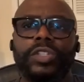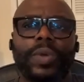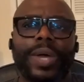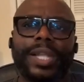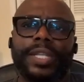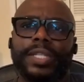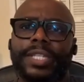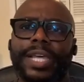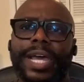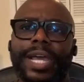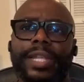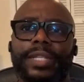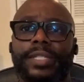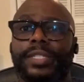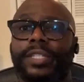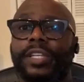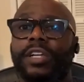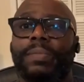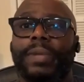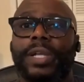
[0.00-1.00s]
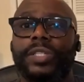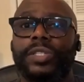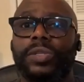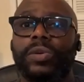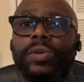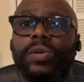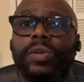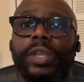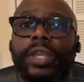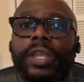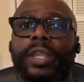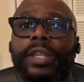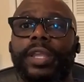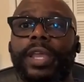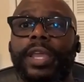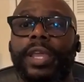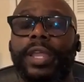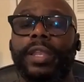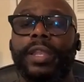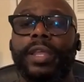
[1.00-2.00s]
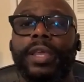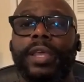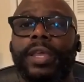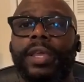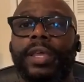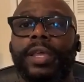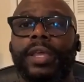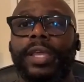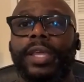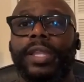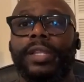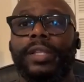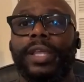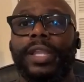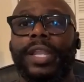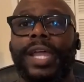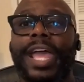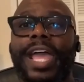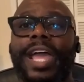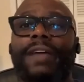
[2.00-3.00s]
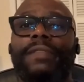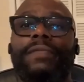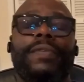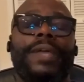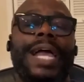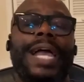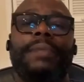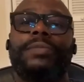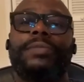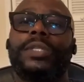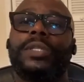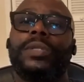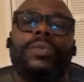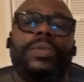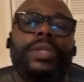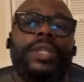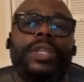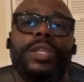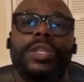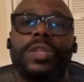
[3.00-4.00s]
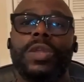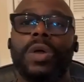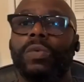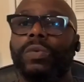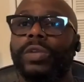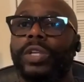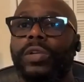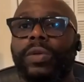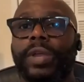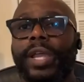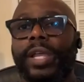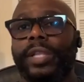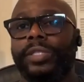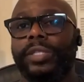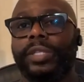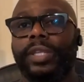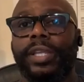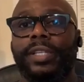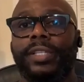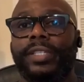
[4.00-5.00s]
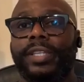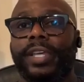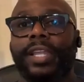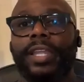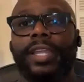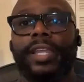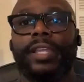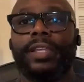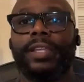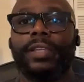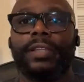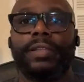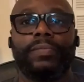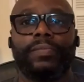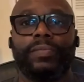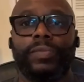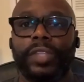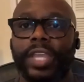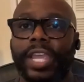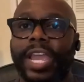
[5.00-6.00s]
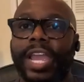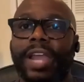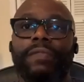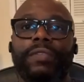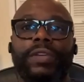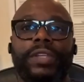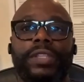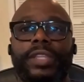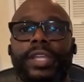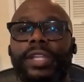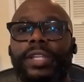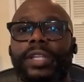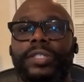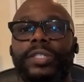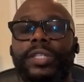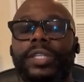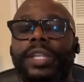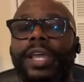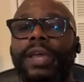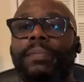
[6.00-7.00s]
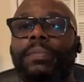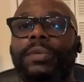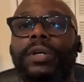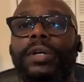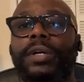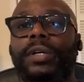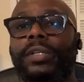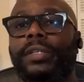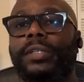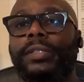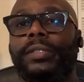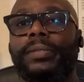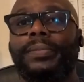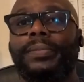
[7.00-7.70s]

So I decided to tell my story and, and, and, and I have absolutely no regrets in telling everything that's in that book.